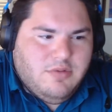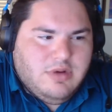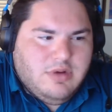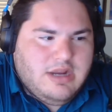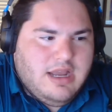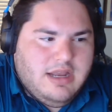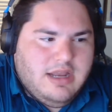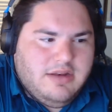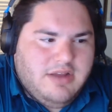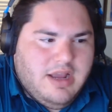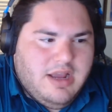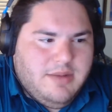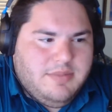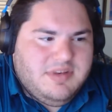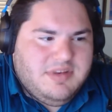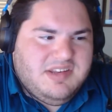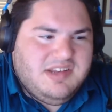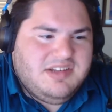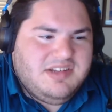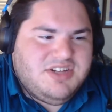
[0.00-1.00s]
What kind of
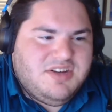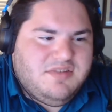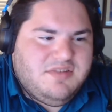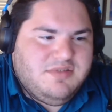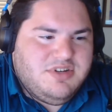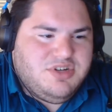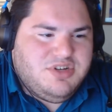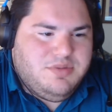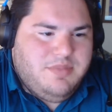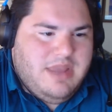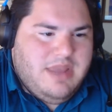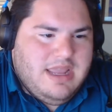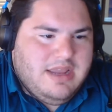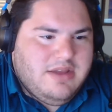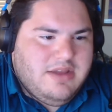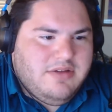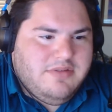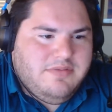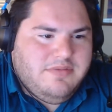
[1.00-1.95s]
compensations would you make,